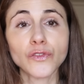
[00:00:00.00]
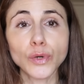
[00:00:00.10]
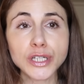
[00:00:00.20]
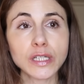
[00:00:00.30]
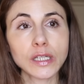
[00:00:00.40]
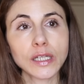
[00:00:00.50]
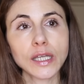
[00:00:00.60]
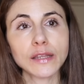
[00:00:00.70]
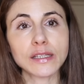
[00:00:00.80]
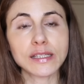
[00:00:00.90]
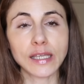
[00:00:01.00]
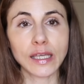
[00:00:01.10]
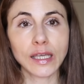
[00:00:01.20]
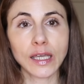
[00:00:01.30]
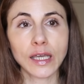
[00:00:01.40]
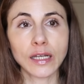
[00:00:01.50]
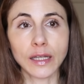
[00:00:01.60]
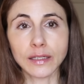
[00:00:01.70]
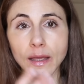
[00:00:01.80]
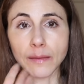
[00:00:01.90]
Fortunately, the skin
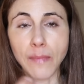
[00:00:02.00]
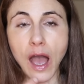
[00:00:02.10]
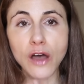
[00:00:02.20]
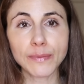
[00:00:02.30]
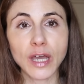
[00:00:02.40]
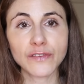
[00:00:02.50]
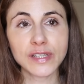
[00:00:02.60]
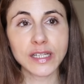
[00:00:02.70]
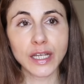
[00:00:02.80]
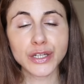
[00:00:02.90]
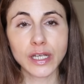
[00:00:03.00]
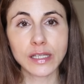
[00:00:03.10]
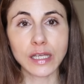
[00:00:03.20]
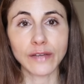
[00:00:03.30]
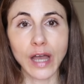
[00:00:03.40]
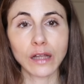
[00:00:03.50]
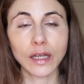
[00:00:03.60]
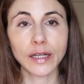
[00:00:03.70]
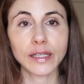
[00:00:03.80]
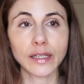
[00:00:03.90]
and, and mouth manifestations that I've
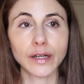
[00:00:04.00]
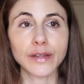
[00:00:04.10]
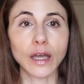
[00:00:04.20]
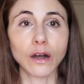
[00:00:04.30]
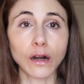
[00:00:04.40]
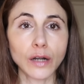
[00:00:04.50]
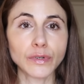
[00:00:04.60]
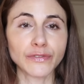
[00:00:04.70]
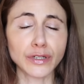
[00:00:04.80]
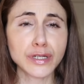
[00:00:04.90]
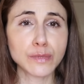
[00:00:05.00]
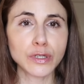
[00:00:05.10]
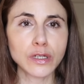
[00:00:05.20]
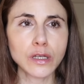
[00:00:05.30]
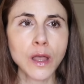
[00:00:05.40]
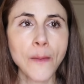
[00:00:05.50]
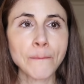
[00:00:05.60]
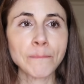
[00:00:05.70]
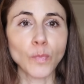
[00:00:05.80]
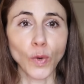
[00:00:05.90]
outlined here, they are reversible
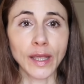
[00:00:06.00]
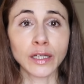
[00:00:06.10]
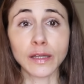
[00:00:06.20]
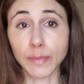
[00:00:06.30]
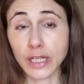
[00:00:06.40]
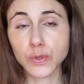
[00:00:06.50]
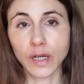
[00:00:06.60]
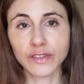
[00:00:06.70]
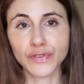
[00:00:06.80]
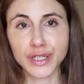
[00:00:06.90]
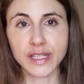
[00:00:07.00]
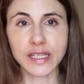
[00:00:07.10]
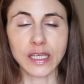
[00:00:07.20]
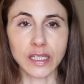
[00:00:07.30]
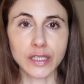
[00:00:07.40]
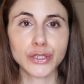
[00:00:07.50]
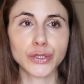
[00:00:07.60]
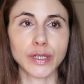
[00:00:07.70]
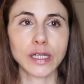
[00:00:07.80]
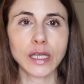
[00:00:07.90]
when the B12 deficiency is
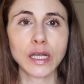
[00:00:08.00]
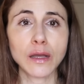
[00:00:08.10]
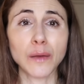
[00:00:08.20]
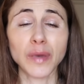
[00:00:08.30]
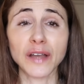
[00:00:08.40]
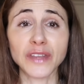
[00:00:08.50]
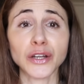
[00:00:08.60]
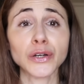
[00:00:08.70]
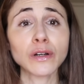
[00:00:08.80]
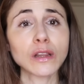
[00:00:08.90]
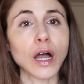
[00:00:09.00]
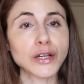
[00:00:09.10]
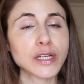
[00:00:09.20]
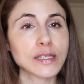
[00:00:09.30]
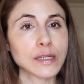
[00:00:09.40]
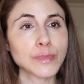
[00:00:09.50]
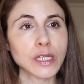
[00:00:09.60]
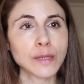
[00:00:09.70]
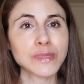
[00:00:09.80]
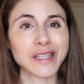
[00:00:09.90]
treated, but the neurologic
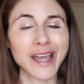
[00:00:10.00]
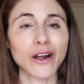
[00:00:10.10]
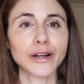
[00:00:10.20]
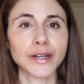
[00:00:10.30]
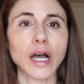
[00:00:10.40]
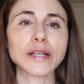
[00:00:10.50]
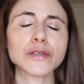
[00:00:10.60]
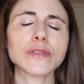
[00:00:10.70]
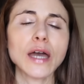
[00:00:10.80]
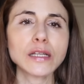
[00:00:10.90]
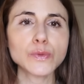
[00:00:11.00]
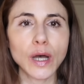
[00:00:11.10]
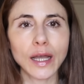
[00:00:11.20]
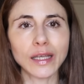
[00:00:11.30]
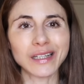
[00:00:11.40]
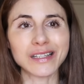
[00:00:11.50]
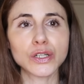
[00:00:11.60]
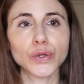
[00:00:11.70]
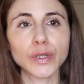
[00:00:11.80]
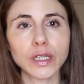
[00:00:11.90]
symptoms, they are not. So that is why it is
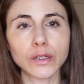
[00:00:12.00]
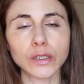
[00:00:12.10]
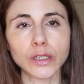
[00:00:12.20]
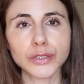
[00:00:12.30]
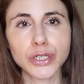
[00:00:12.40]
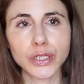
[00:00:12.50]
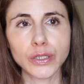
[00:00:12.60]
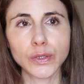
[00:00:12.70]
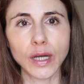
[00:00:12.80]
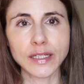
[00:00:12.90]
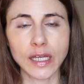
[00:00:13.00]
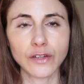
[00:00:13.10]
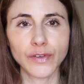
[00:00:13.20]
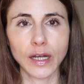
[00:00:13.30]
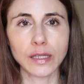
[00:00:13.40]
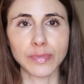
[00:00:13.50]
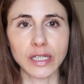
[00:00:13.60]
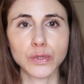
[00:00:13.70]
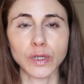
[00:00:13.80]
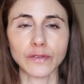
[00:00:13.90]
critical to identify the
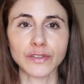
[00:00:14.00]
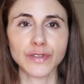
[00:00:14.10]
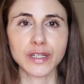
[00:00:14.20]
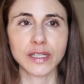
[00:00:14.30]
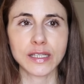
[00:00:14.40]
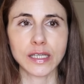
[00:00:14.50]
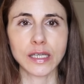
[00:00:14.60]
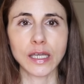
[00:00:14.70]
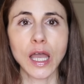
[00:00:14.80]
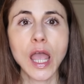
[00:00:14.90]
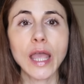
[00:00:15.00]
B12 deficiency